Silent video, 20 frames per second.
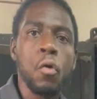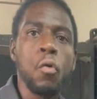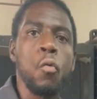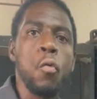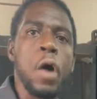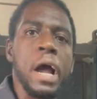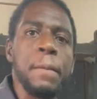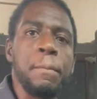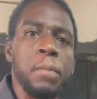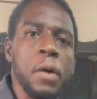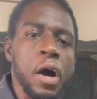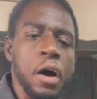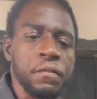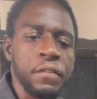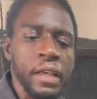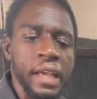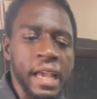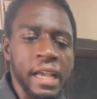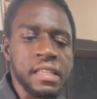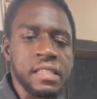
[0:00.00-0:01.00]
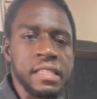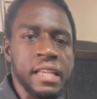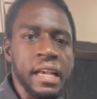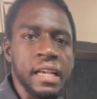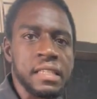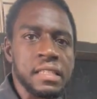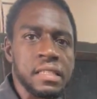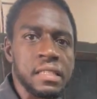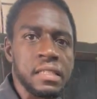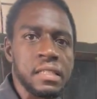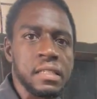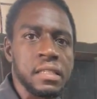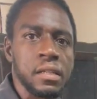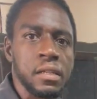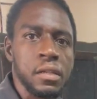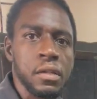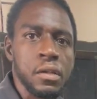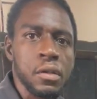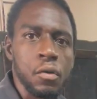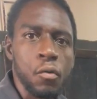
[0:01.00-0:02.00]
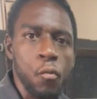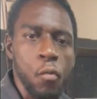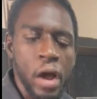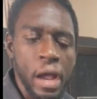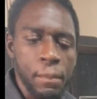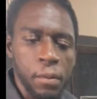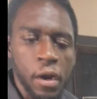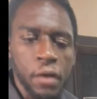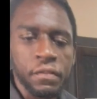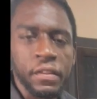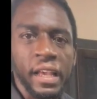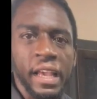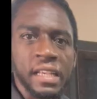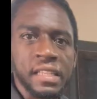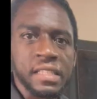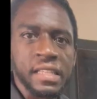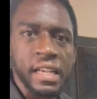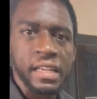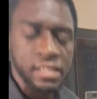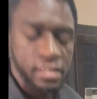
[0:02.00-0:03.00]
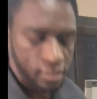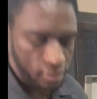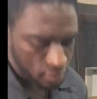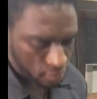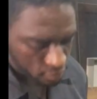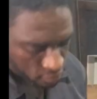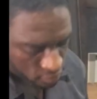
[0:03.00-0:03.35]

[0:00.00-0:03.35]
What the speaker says: Wipe off the excess. Wipe off the excess